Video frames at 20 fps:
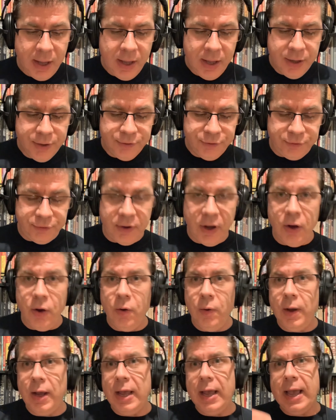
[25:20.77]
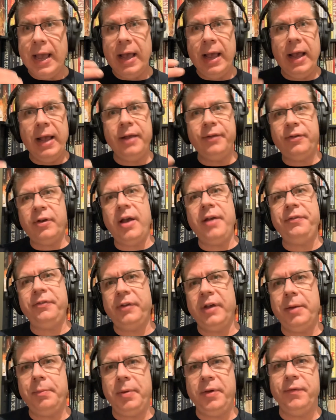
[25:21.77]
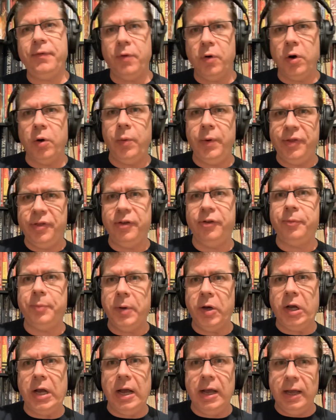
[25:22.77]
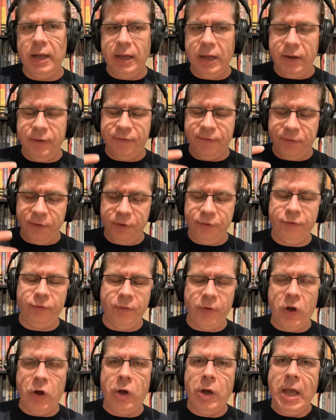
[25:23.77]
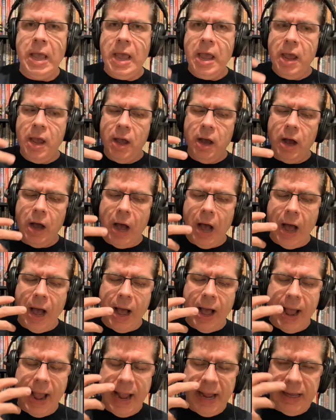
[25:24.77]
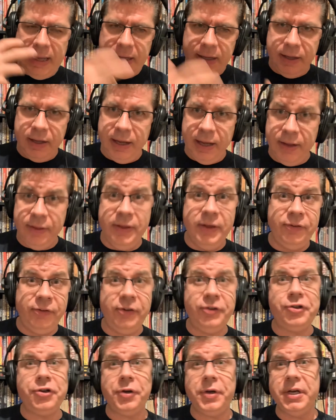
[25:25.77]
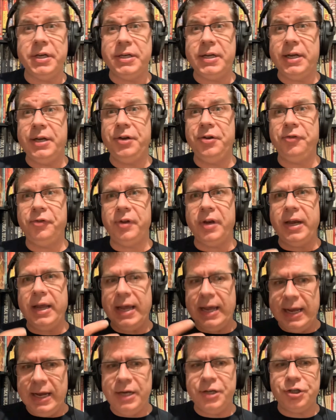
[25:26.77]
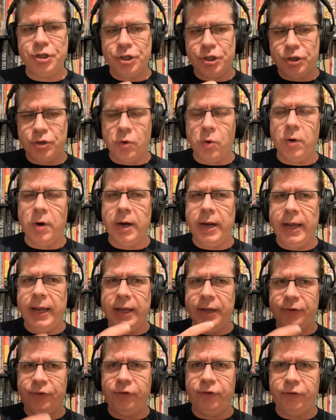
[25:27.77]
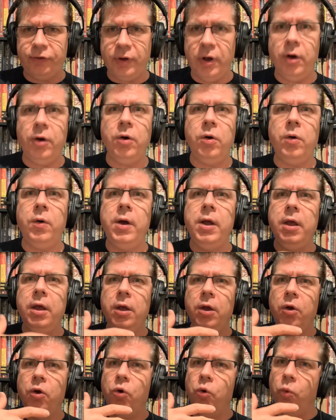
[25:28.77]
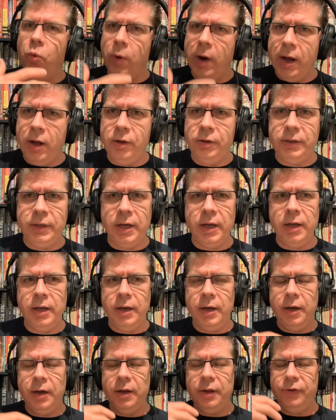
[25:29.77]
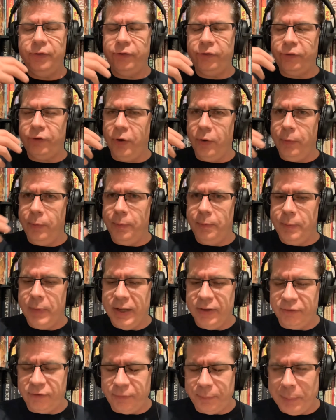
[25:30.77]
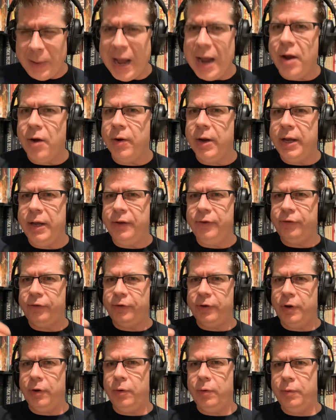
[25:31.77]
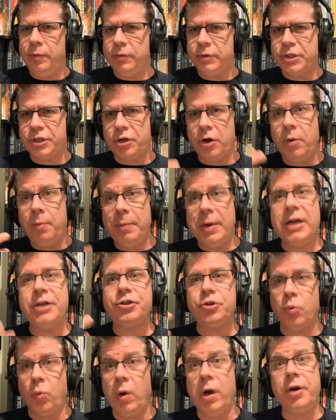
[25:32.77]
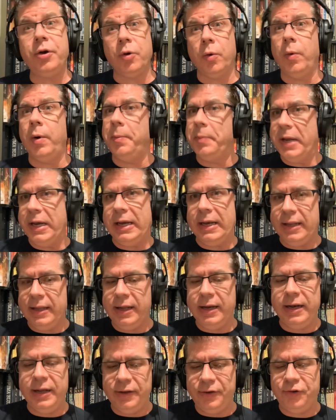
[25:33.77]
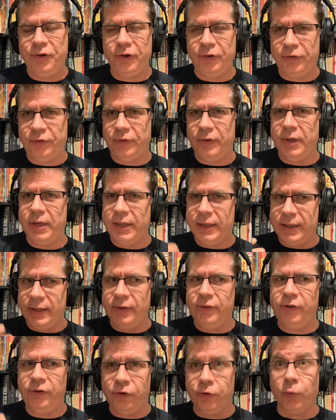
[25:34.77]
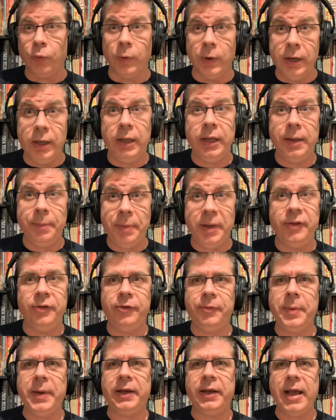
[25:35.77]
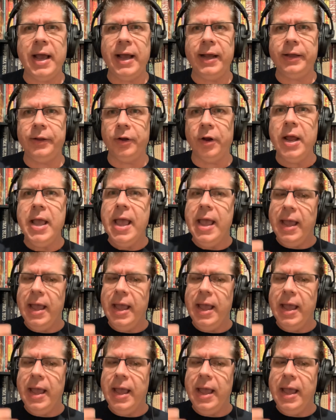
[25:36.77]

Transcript: So, as I've said before with this book, first of all, and this issue continues, that each story is so well done, so inspiring, so much Wonder Woman that this has really been spectacular.